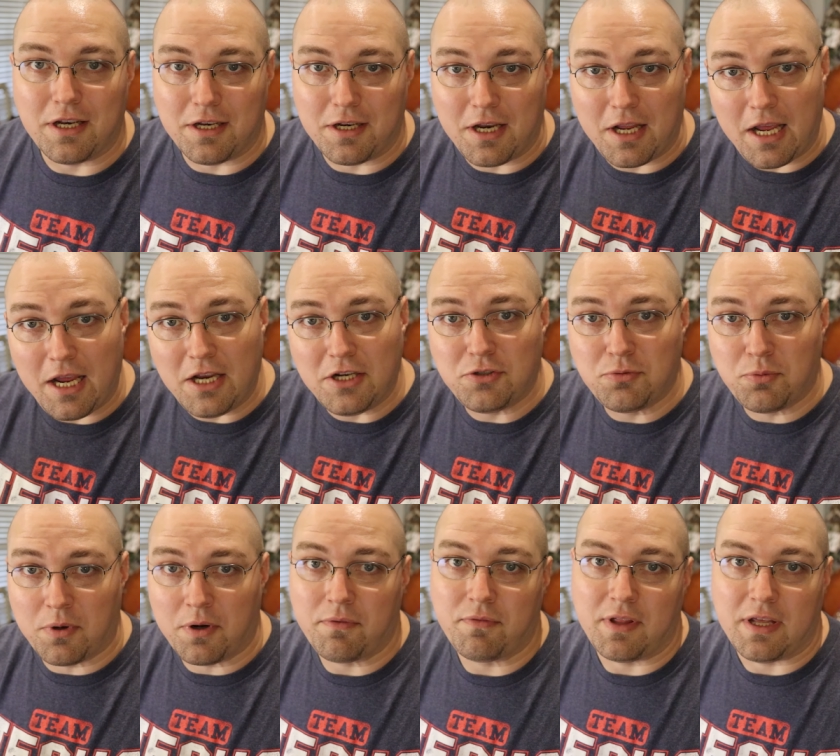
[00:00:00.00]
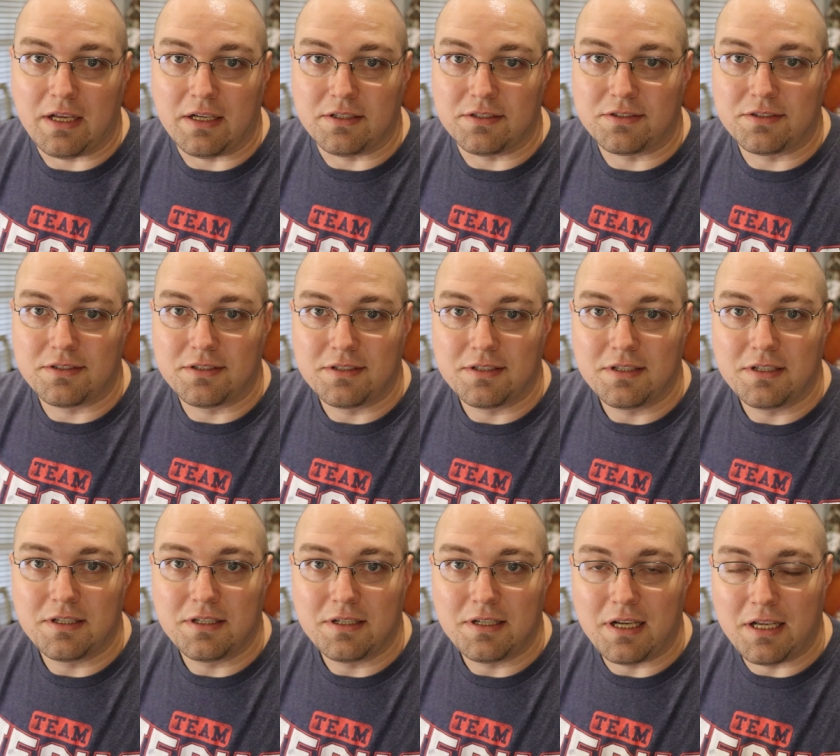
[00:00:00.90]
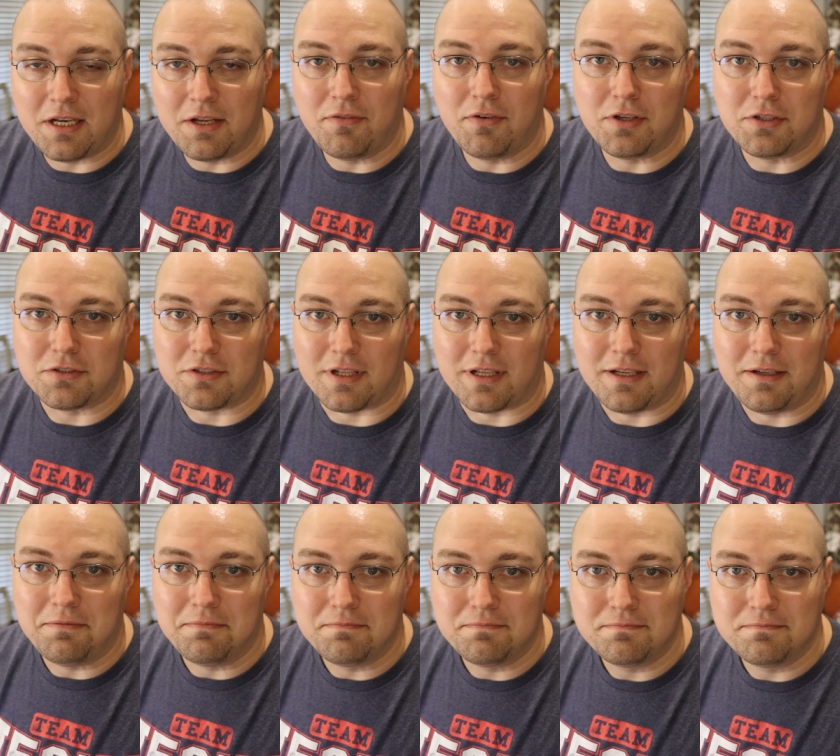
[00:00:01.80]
at each one of these individually.